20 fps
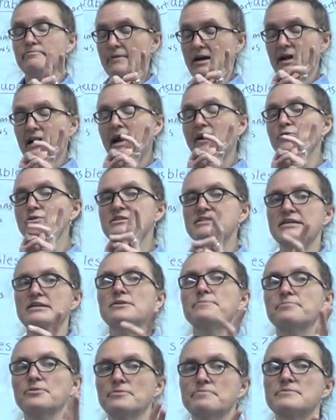and I would say the
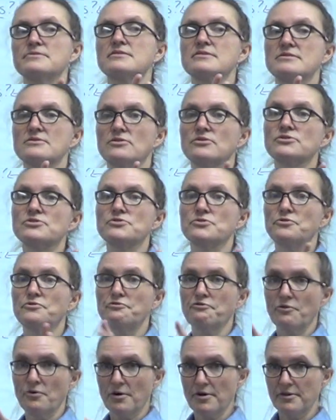purpose is also
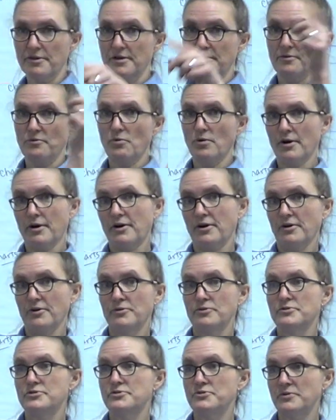for the worker
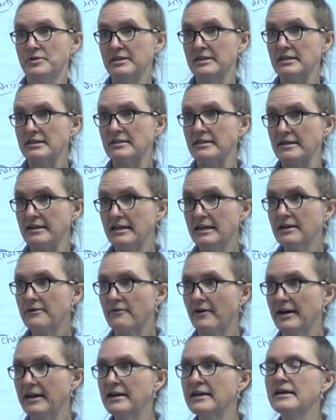who's doing the cleaning,
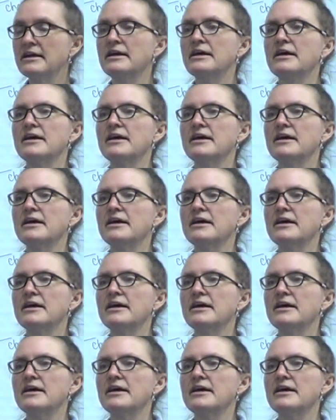right?